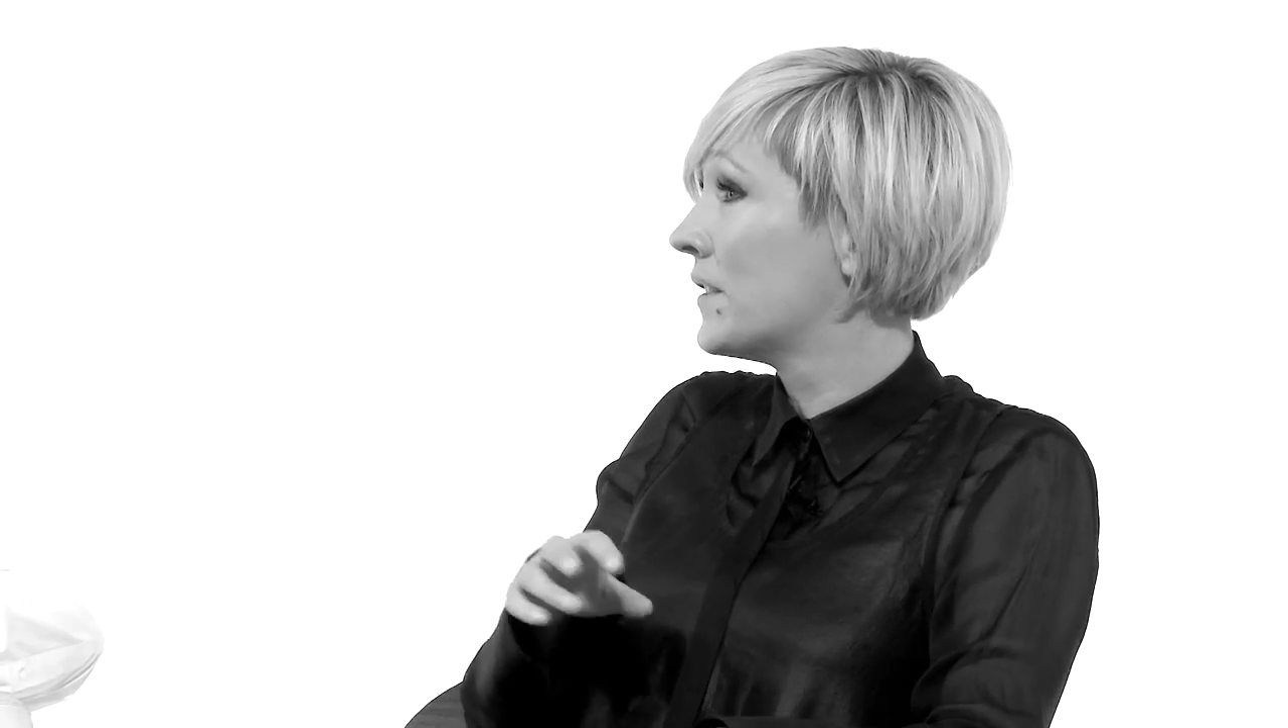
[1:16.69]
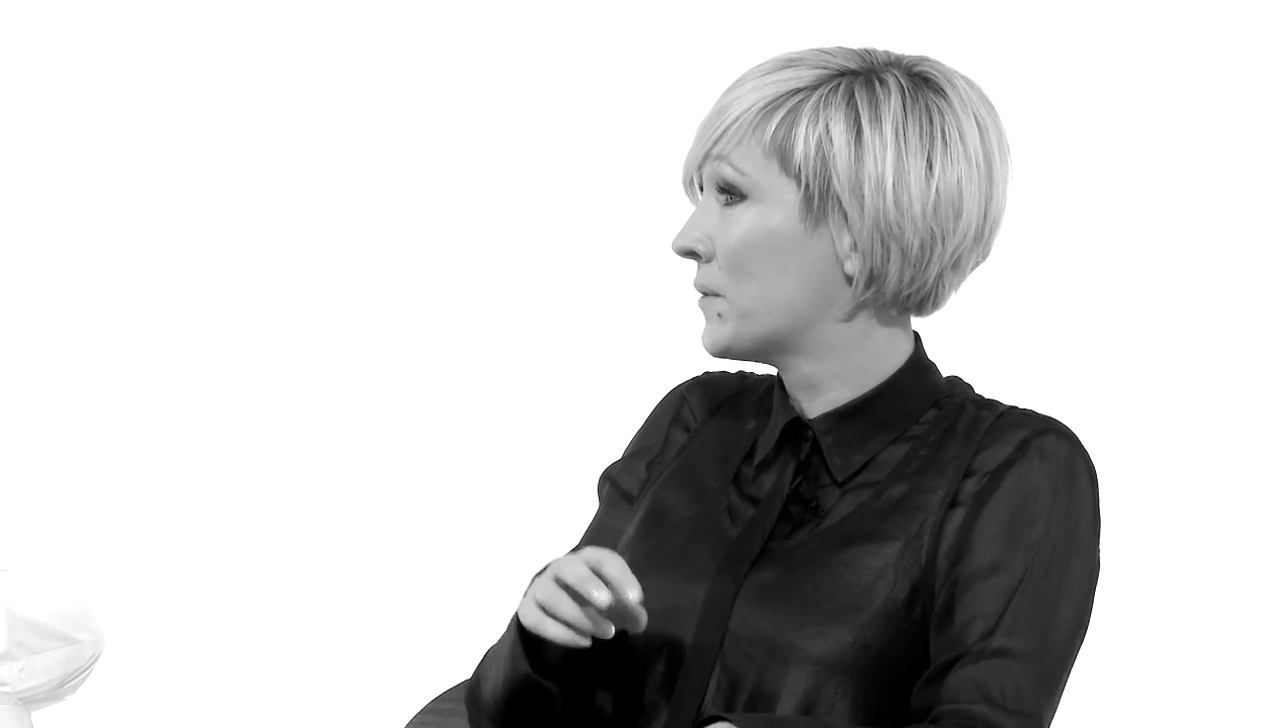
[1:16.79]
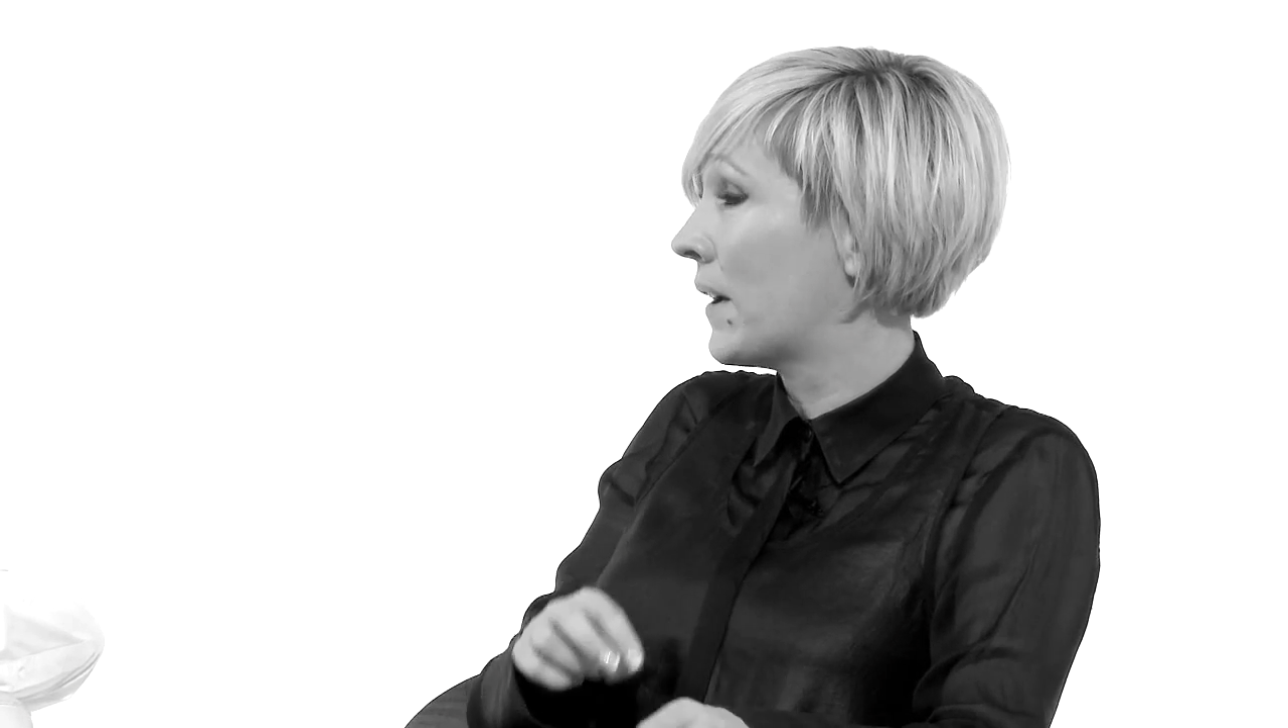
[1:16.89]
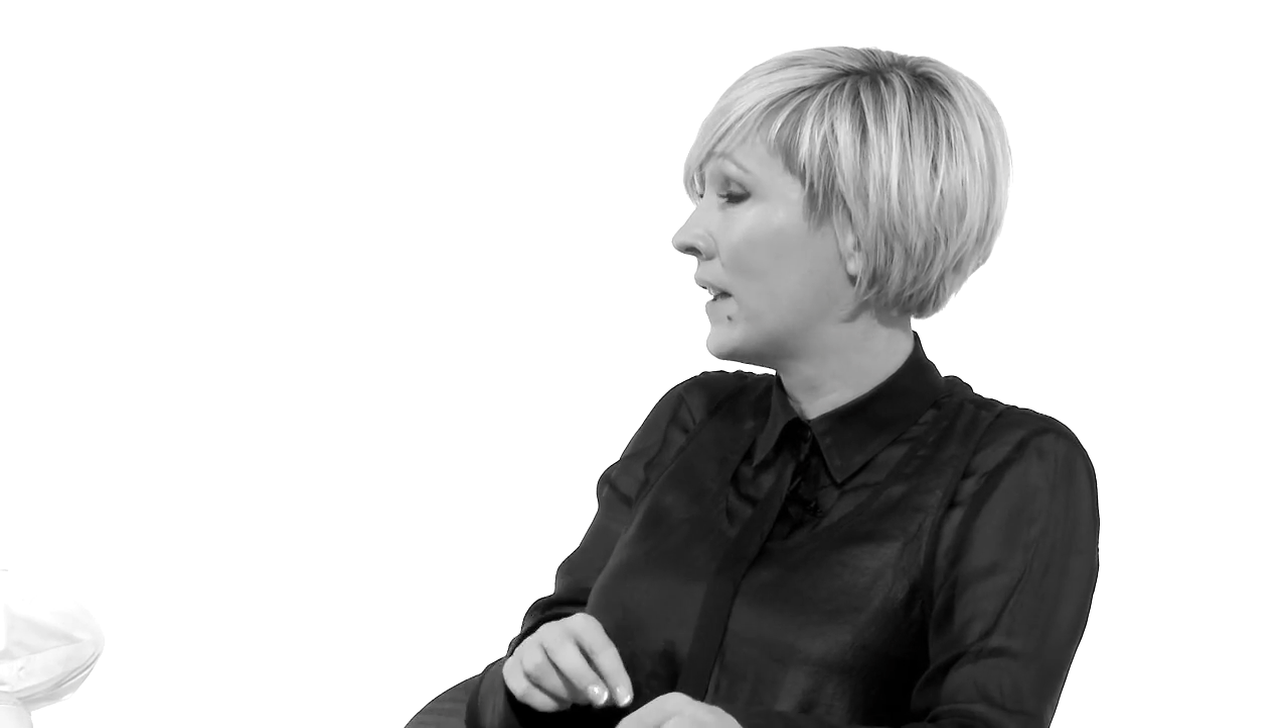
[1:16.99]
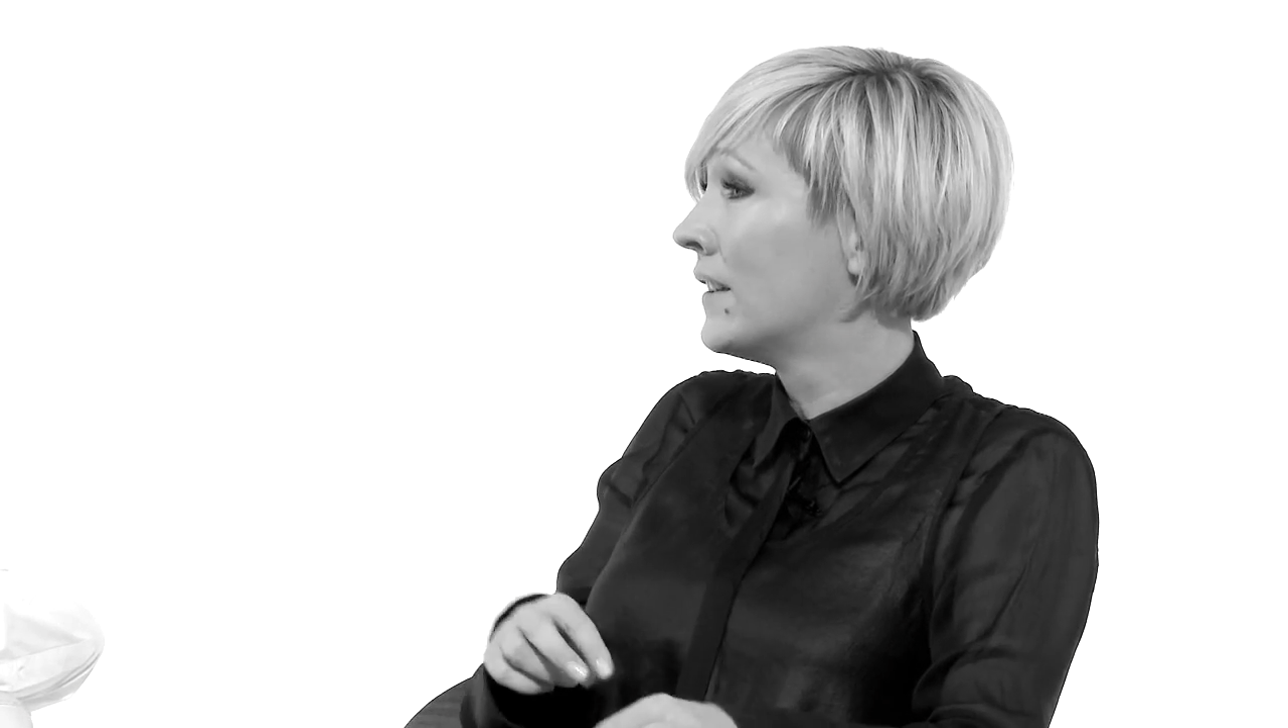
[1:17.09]

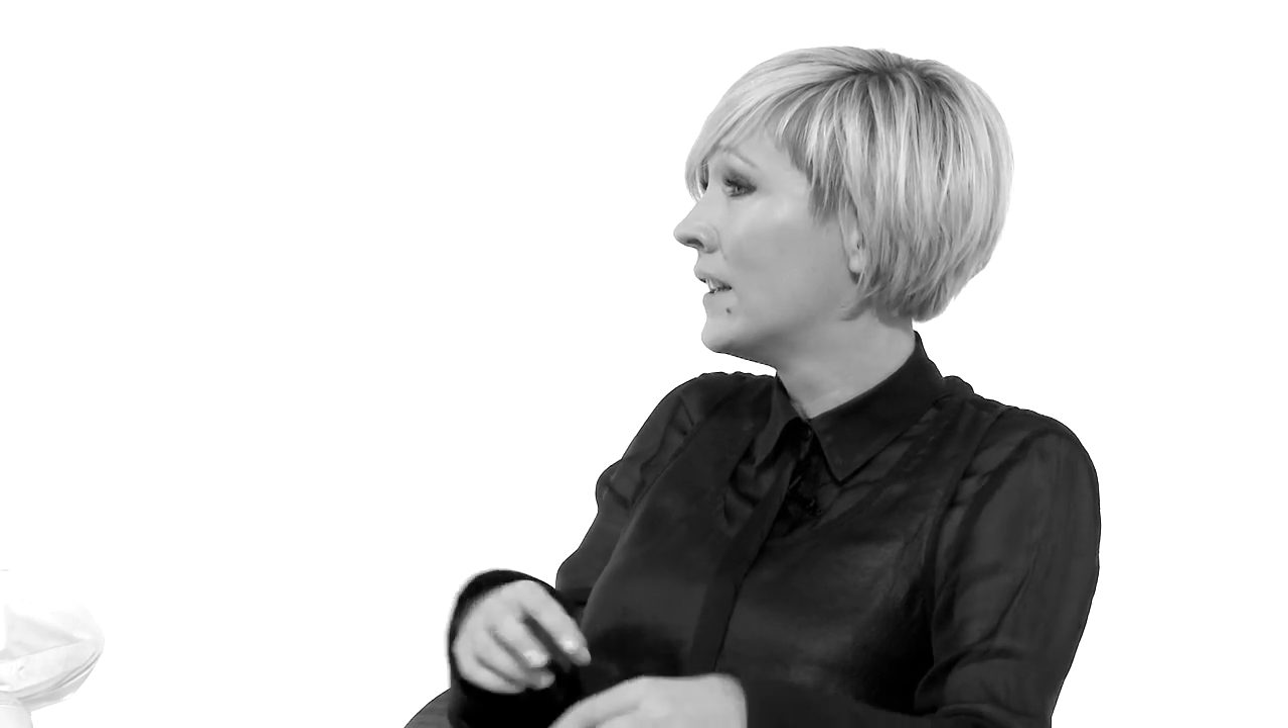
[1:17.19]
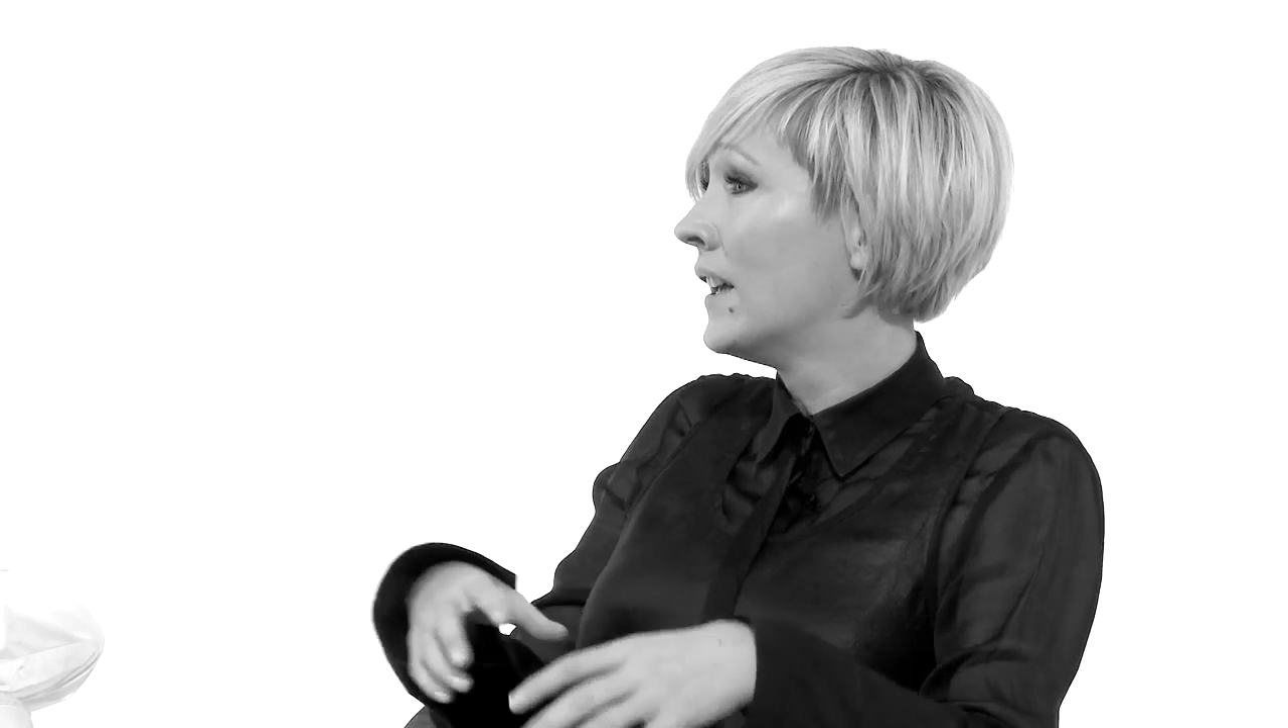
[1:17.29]
as well.